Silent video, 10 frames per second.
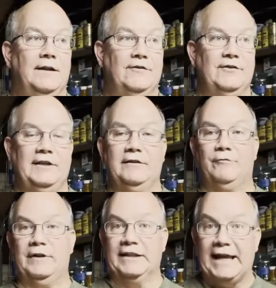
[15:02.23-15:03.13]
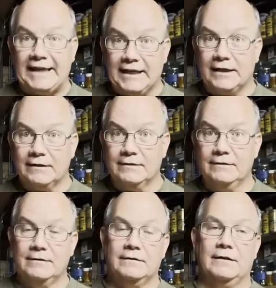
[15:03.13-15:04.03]
and see if we like it
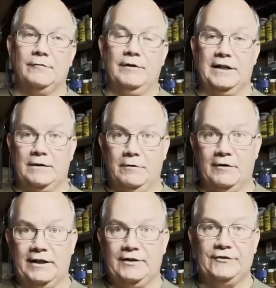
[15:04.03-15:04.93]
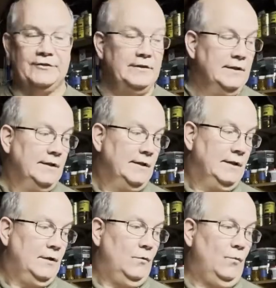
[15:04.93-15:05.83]
and if we like where it is.
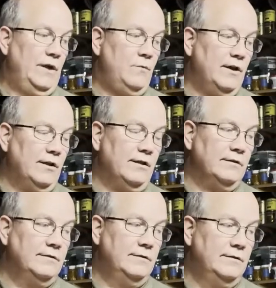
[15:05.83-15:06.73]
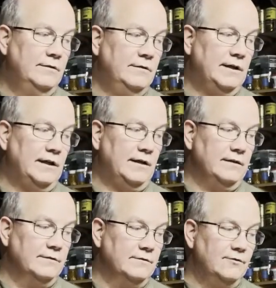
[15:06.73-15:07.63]
We will
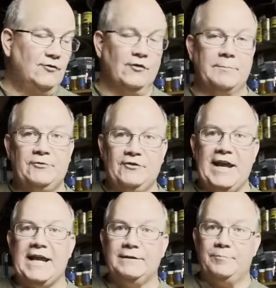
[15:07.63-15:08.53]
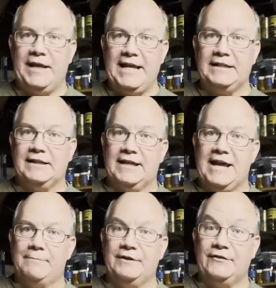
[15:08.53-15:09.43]
uh, strip sand and paint the
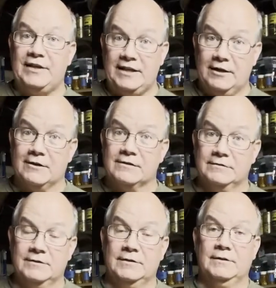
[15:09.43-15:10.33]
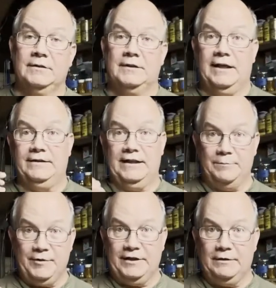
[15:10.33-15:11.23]
cabinets here and
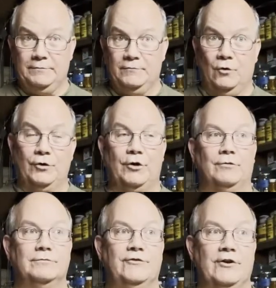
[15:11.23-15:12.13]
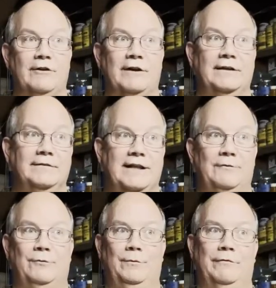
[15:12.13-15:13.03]
then bring them. Oh no, sorry.
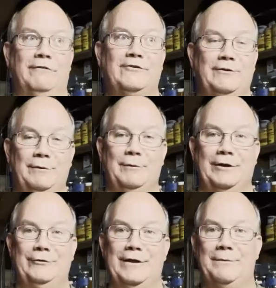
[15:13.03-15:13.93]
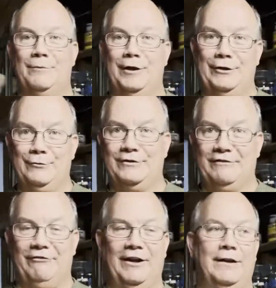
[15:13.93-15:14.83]
That's what we, originally we were going to do that. We're going to do it
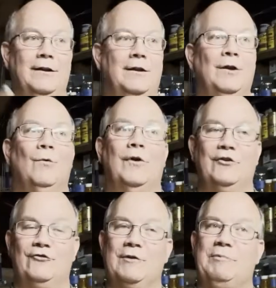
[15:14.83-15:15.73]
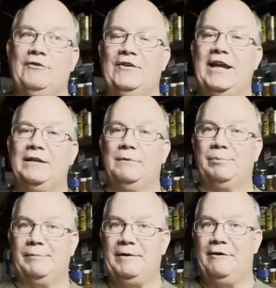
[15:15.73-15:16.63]
different. We're going to strip and sand them and
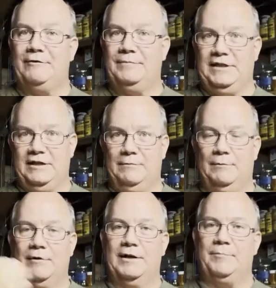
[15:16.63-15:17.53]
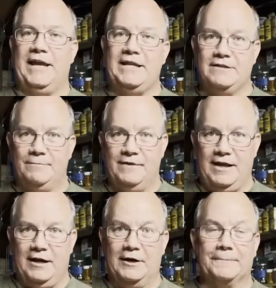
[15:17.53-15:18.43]
prepare them here, but we're going to paint them
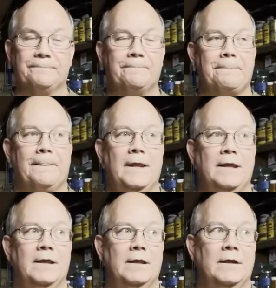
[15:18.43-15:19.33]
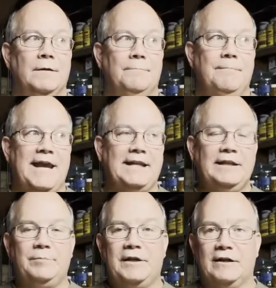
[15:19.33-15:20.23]
there
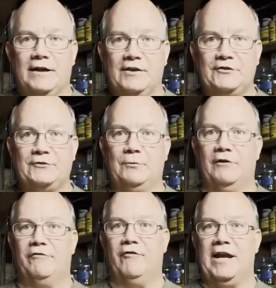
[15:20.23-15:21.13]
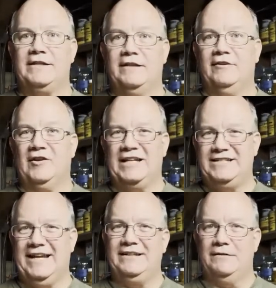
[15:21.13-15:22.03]
mainly because we're afraid that they'll get
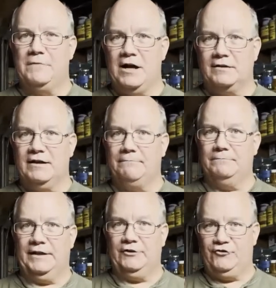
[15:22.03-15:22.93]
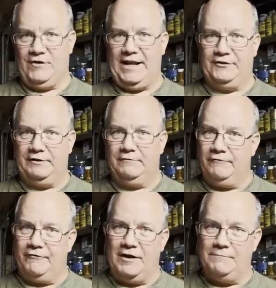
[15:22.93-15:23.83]
dinged and marked up in transit
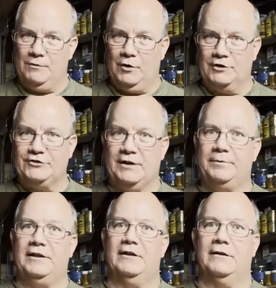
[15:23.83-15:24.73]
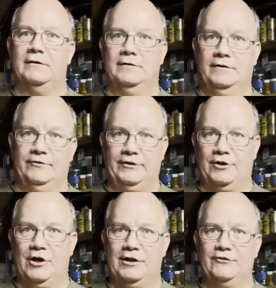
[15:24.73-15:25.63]
from the workshop here to the
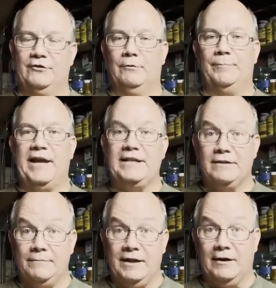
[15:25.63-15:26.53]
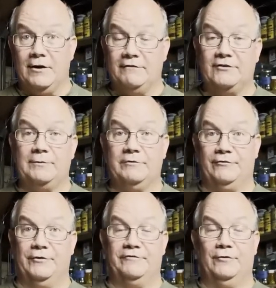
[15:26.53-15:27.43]
cottage. So we'll paint them there, obviously,
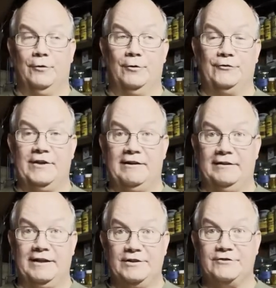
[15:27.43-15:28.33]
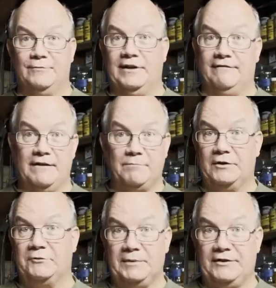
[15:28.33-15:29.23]
before the floor goes down in the kitchen. We have that
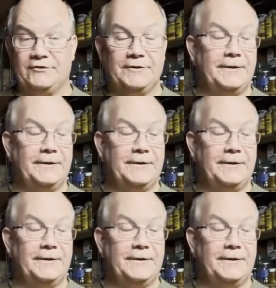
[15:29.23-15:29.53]
big space.